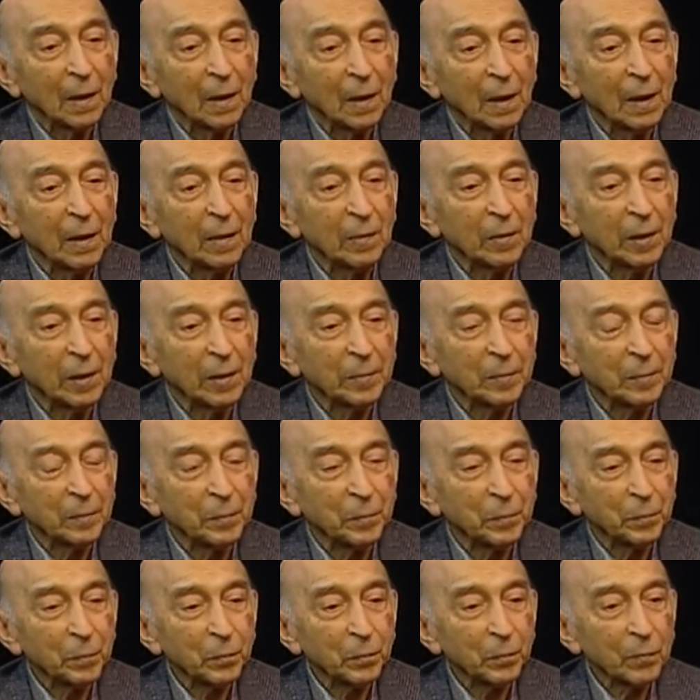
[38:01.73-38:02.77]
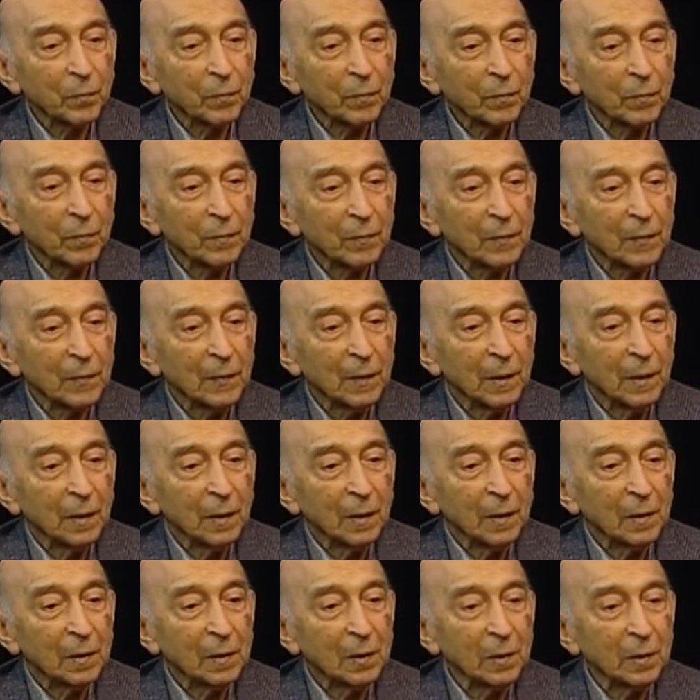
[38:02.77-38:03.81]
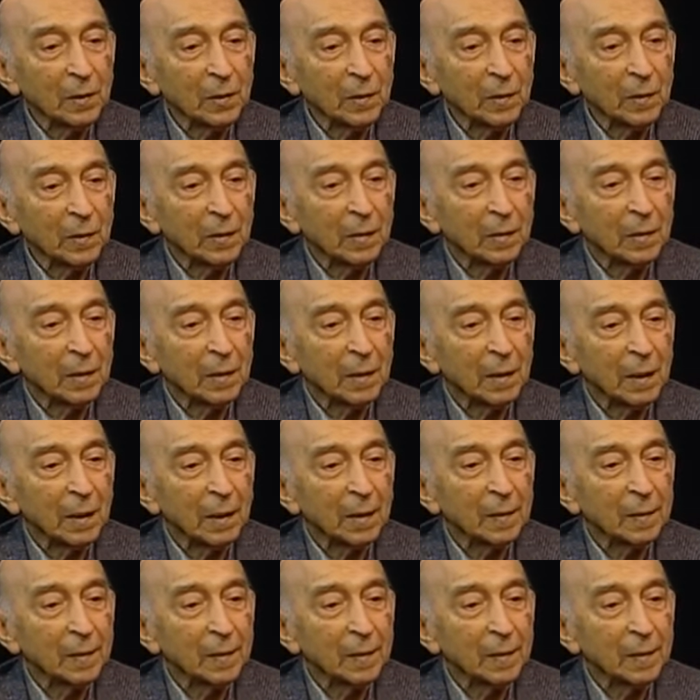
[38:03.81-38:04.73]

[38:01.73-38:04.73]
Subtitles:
Anyway, so I